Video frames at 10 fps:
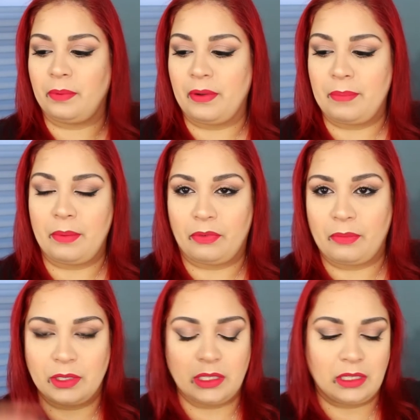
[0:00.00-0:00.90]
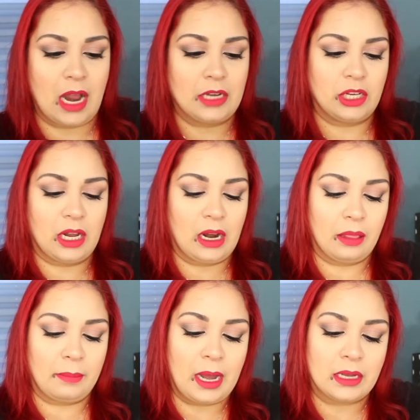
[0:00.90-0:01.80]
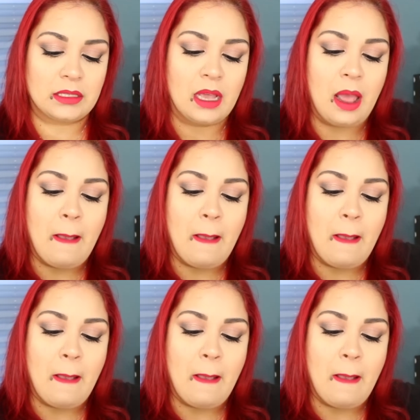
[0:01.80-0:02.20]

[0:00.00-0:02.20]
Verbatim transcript: prevent people from just snatching it out of the box.